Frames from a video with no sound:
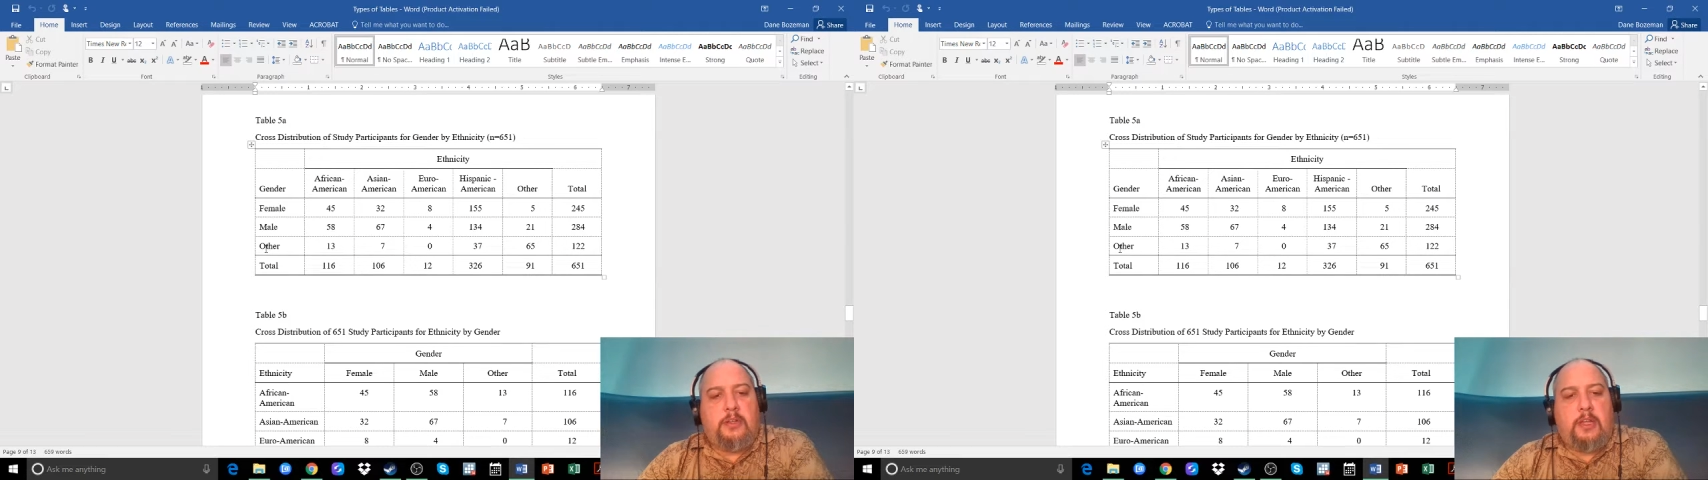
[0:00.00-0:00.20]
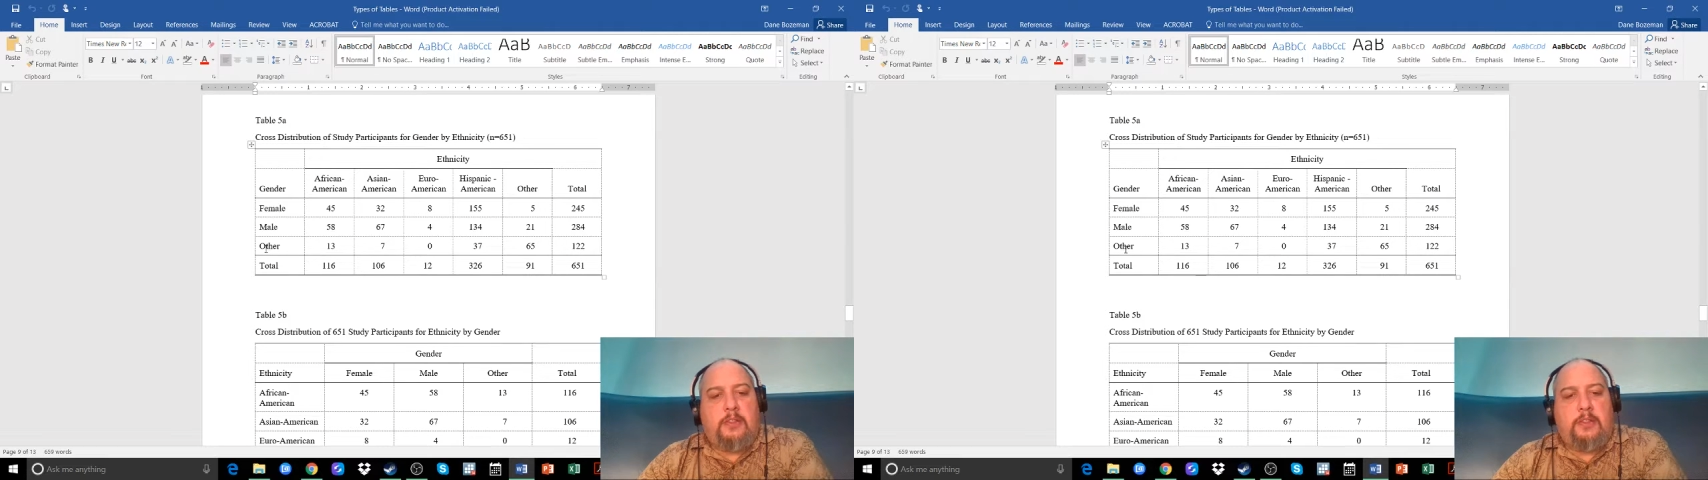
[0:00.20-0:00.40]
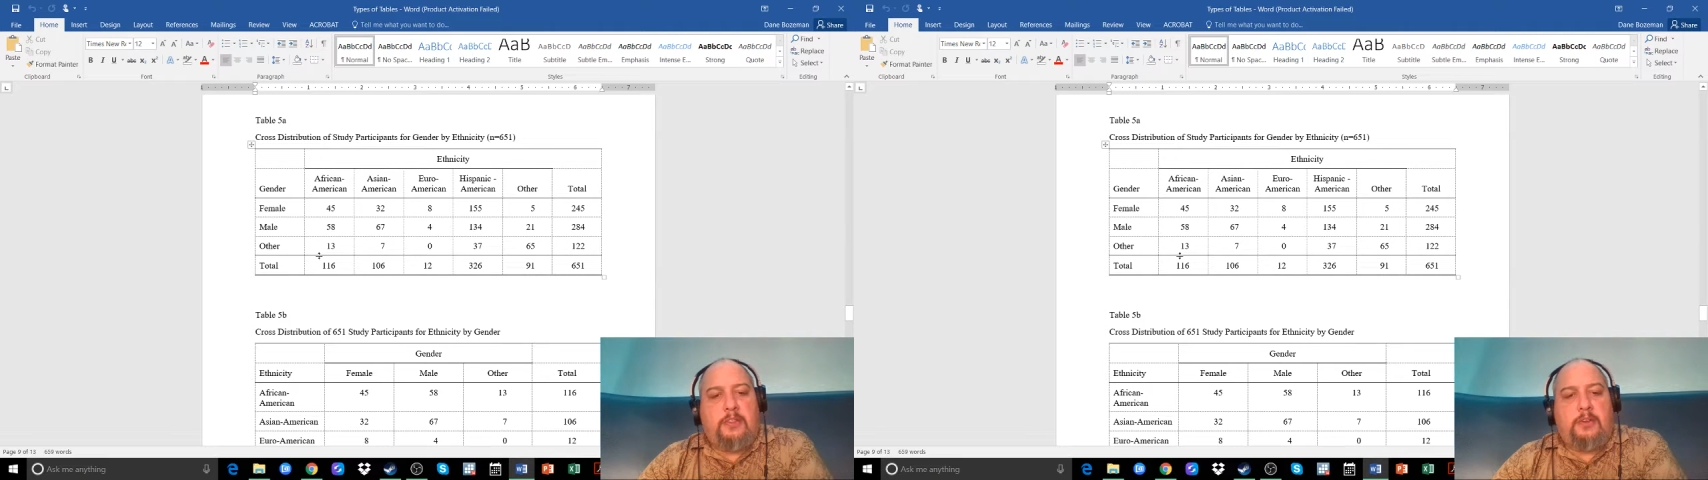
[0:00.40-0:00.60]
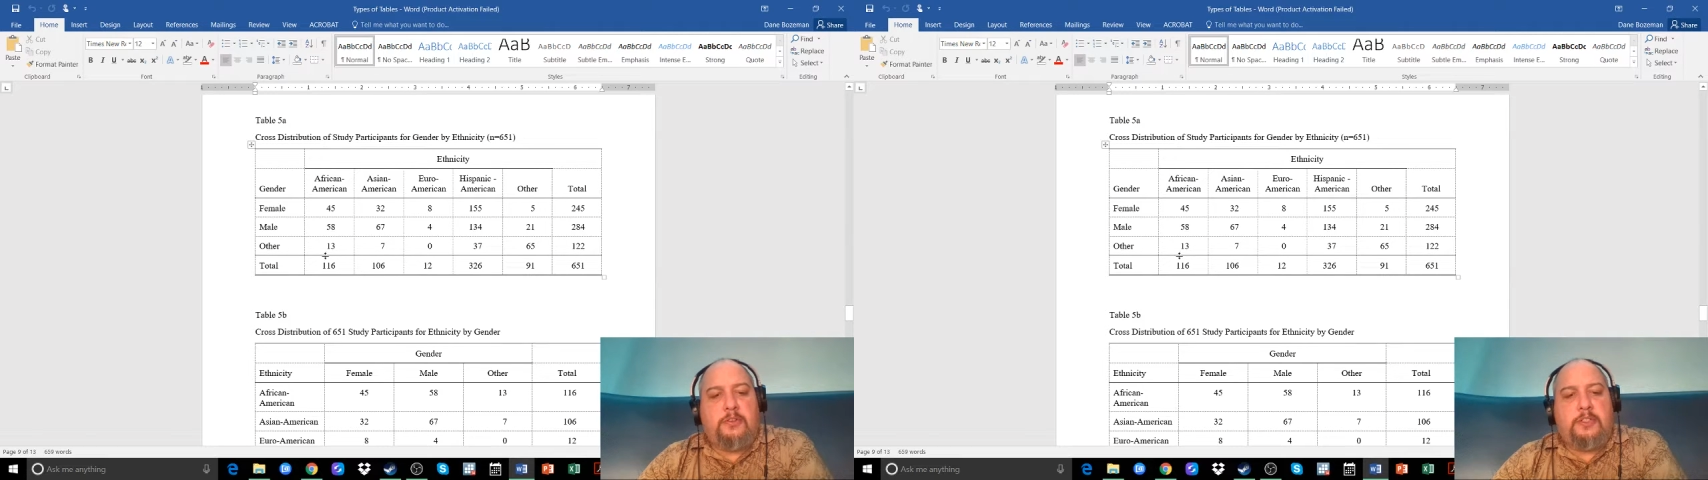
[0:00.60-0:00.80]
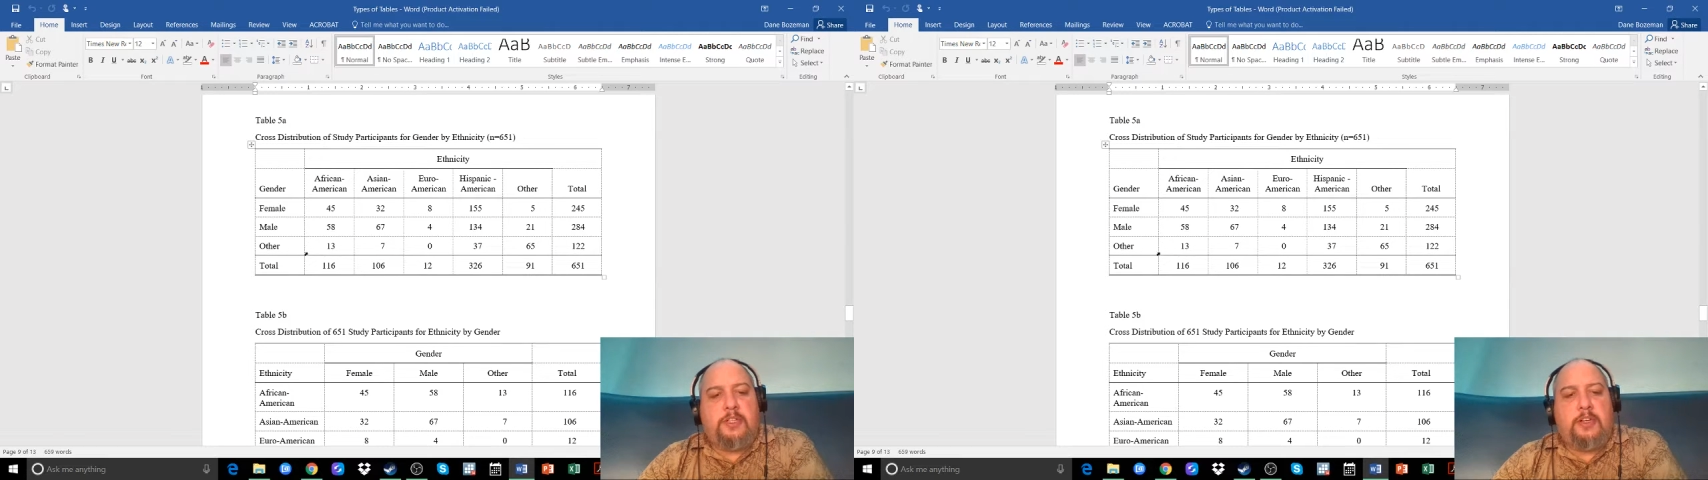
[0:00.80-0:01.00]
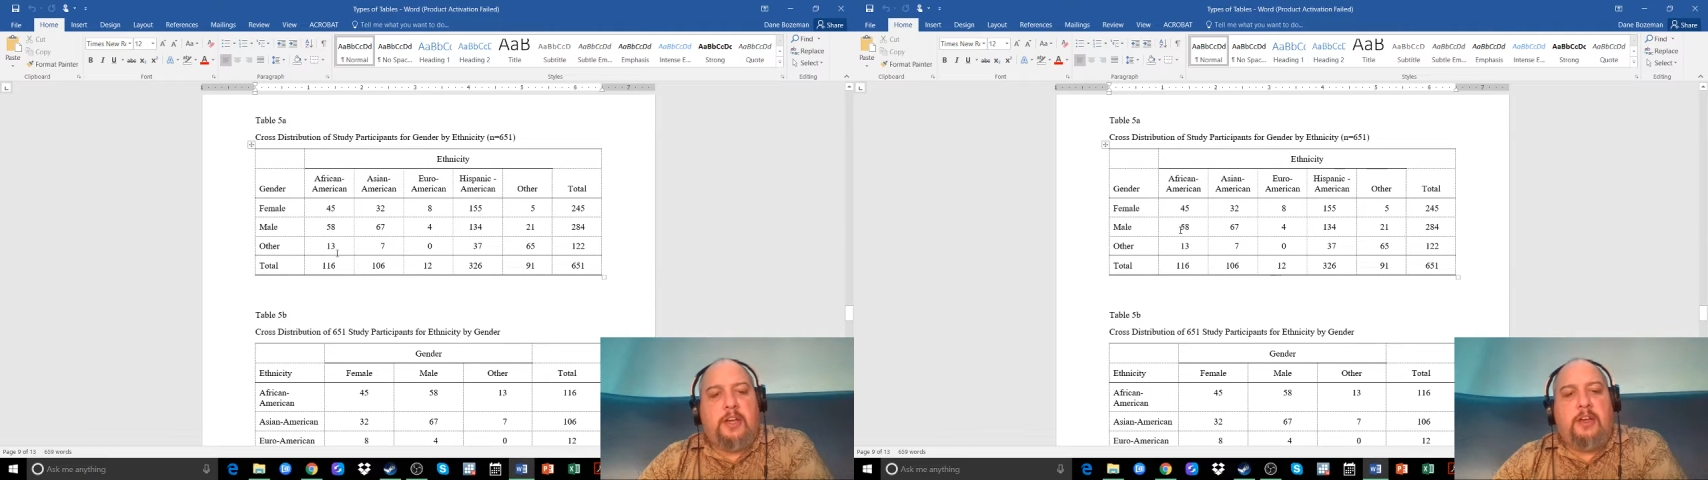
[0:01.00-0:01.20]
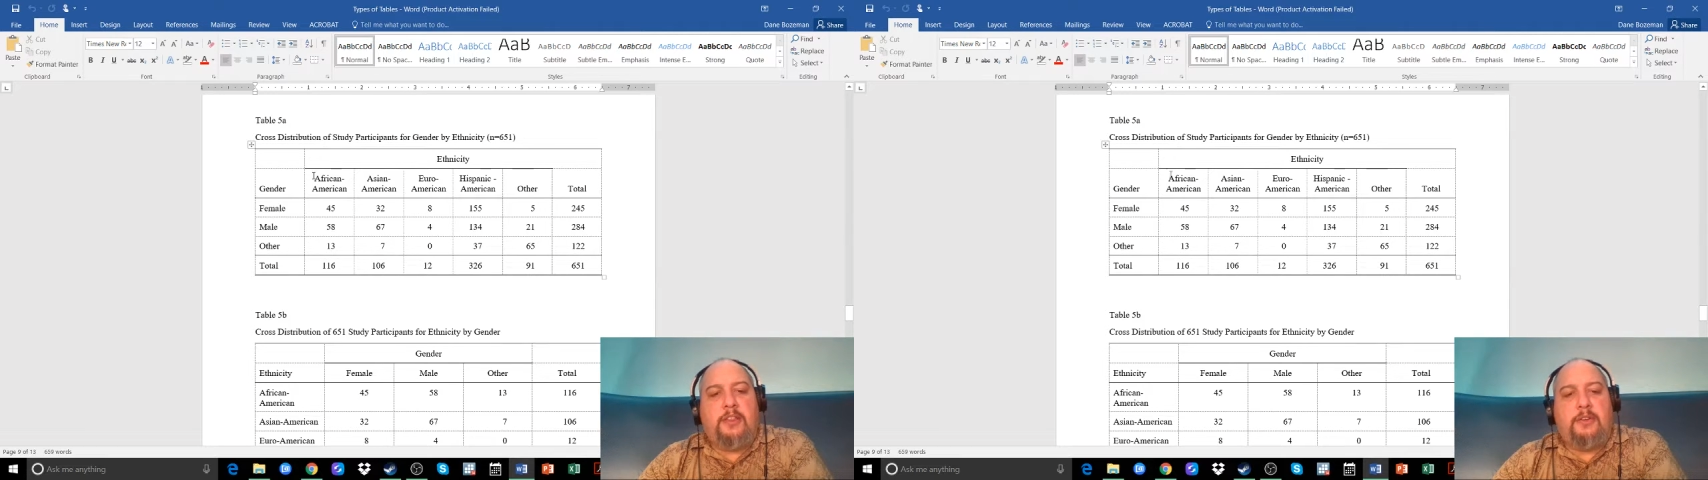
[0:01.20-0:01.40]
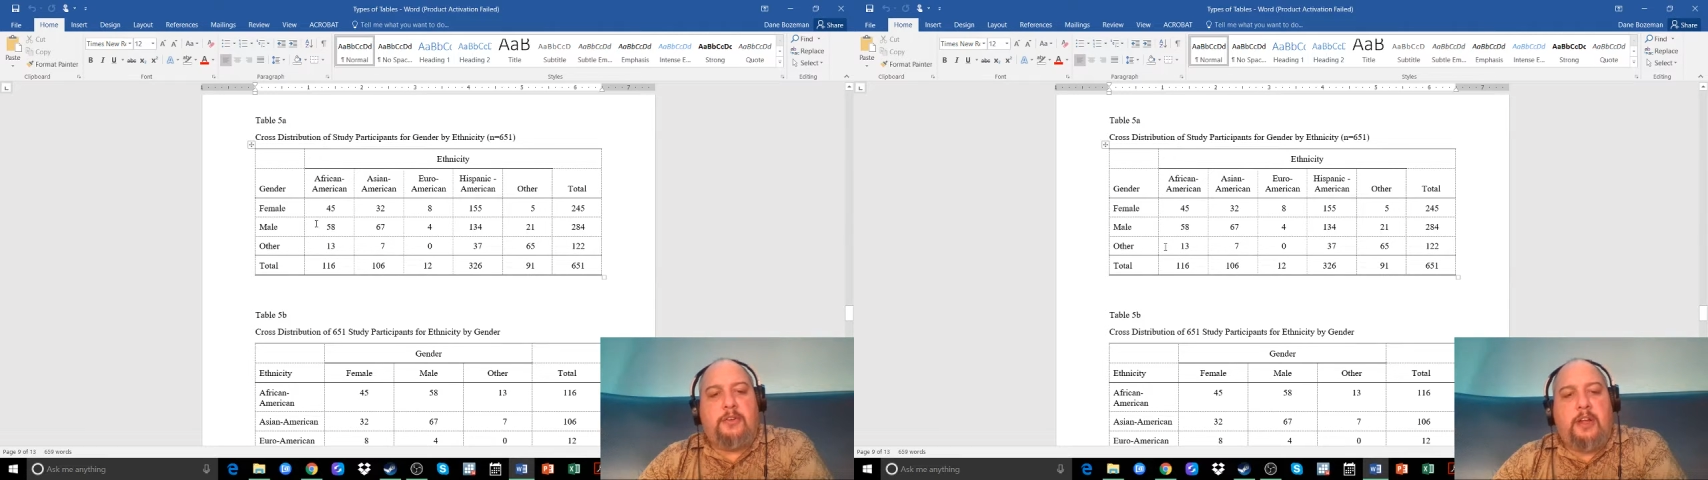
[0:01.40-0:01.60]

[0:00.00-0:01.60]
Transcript: and then 13 other